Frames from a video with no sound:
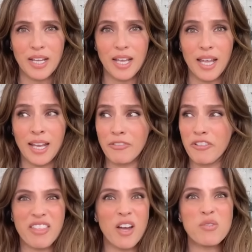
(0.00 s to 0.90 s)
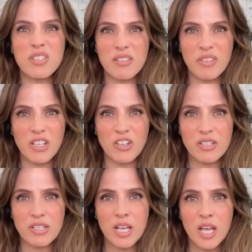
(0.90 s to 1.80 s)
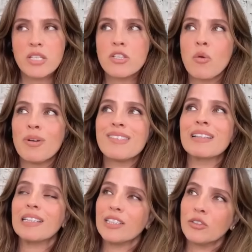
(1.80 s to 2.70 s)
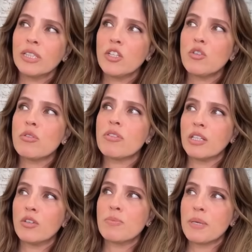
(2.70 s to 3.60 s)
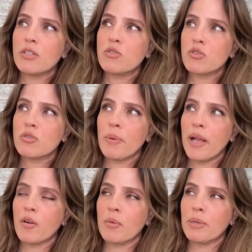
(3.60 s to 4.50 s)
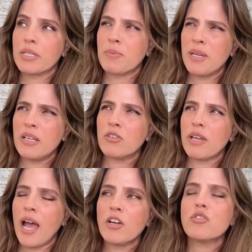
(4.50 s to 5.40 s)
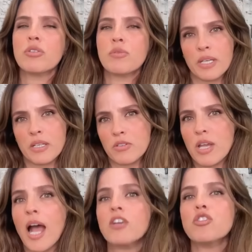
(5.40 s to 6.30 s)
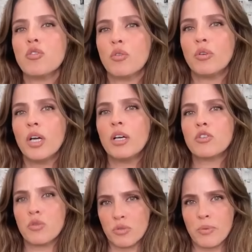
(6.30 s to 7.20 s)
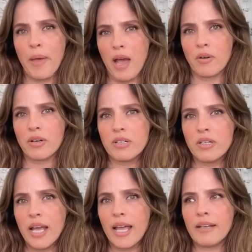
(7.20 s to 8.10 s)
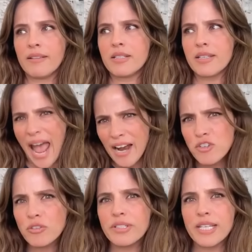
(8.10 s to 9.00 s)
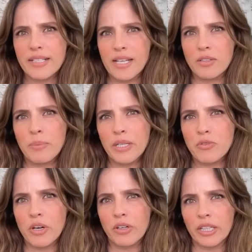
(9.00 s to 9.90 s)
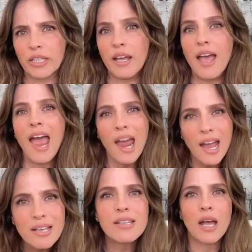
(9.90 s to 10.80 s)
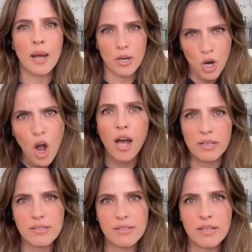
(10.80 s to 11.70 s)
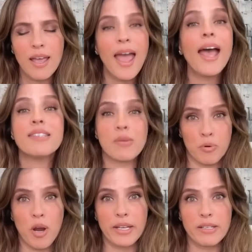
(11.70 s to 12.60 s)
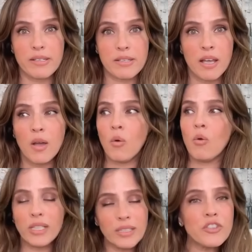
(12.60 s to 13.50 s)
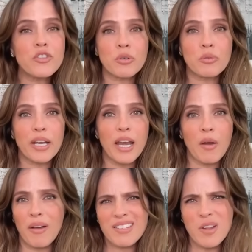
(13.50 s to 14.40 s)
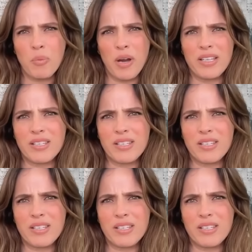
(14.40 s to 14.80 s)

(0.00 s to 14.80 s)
and for thousands of years. So it's literally, you think you're speaking truth to power, but actual truth to power and actually taking down the patriarchy has a cost, has a price. What they're doing right now has no price,